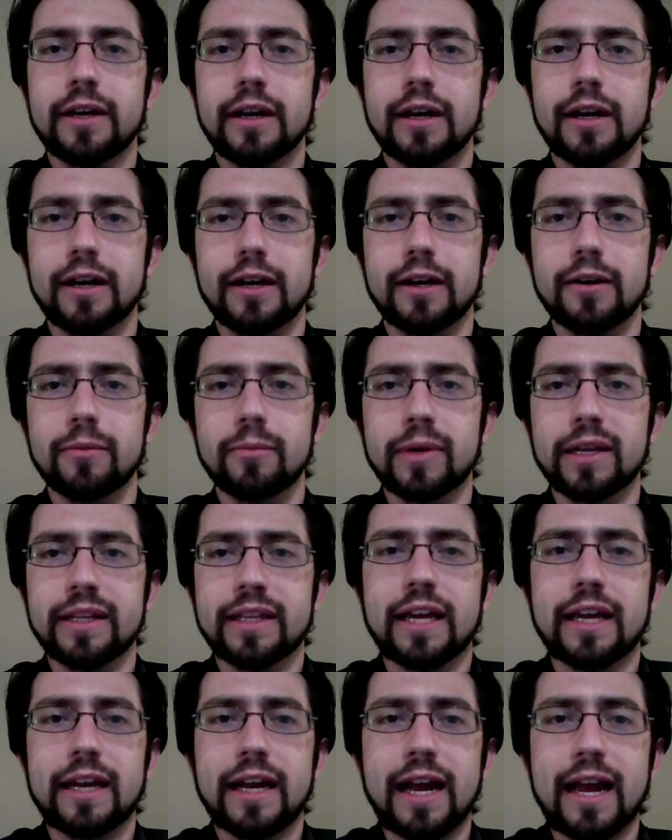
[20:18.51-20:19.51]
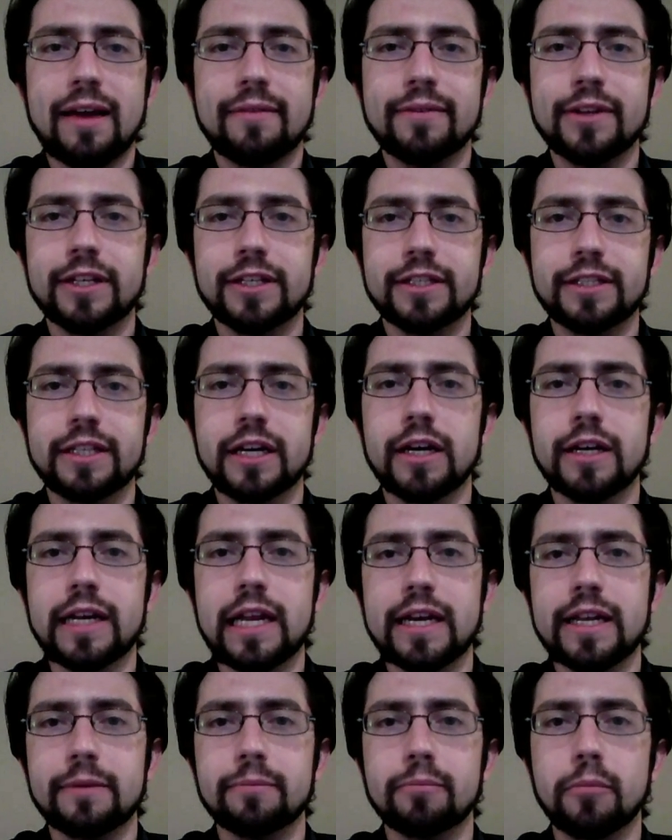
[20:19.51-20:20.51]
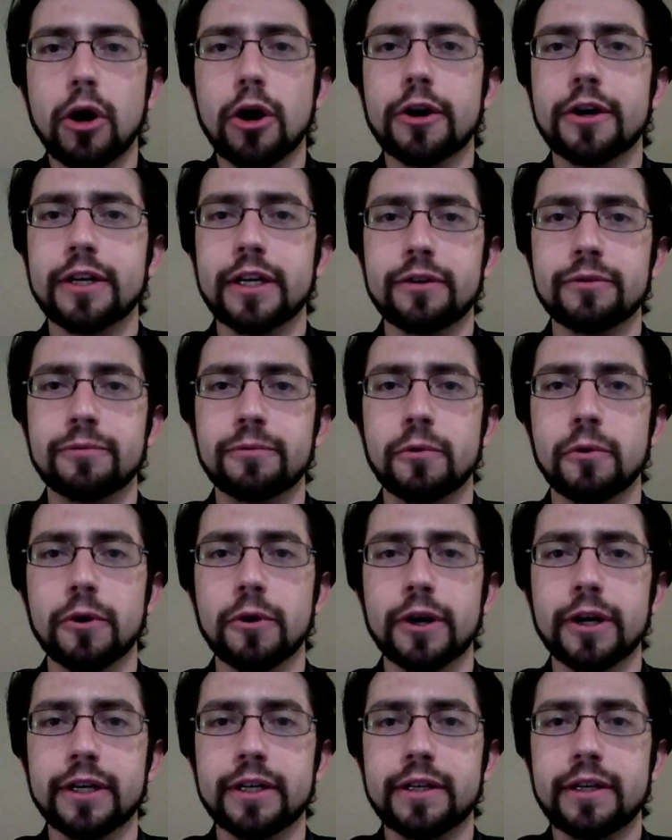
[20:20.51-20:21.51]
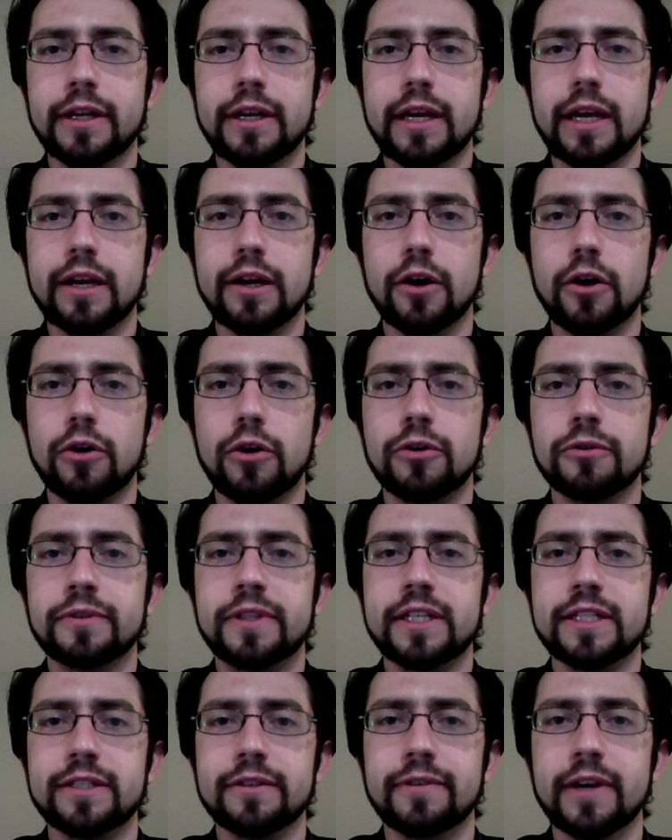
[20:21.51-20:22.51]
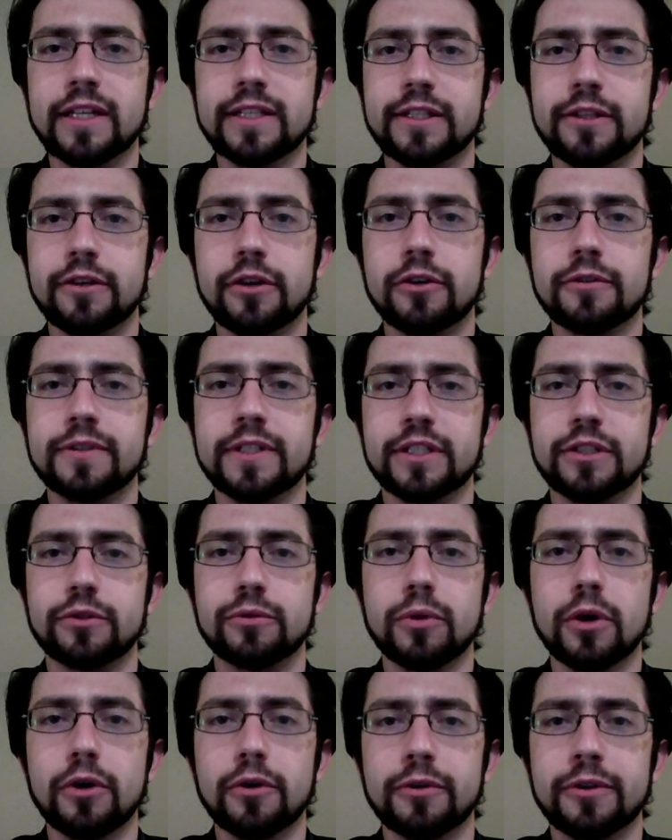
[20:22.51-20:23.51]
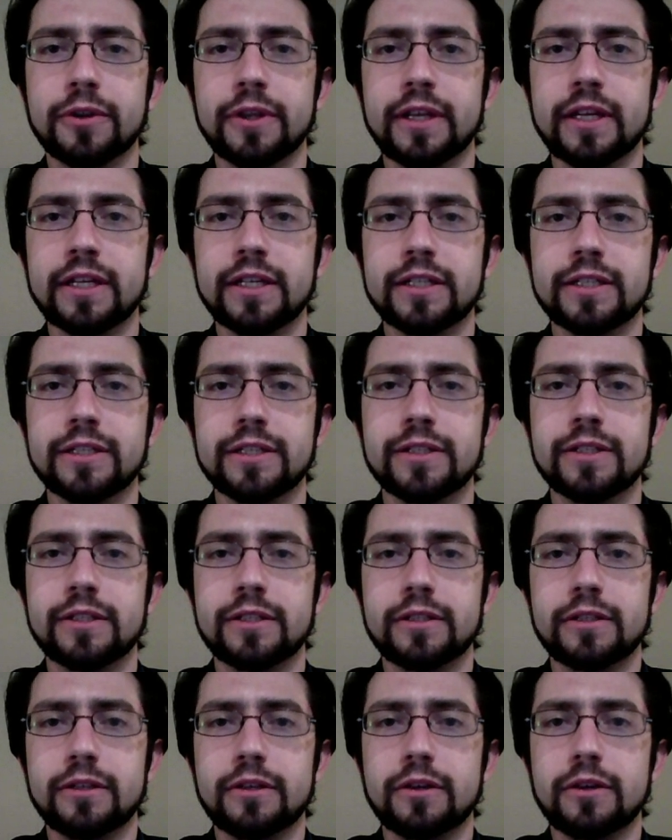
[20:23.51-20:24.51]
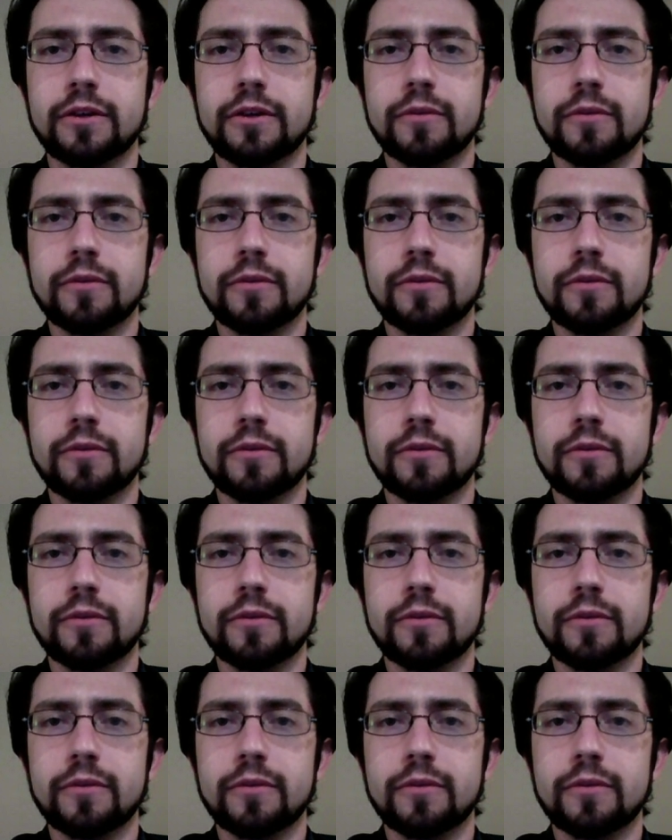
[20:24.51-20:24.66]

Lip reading: and that I haven't done any marketing for it, and all of these events and all of this growth is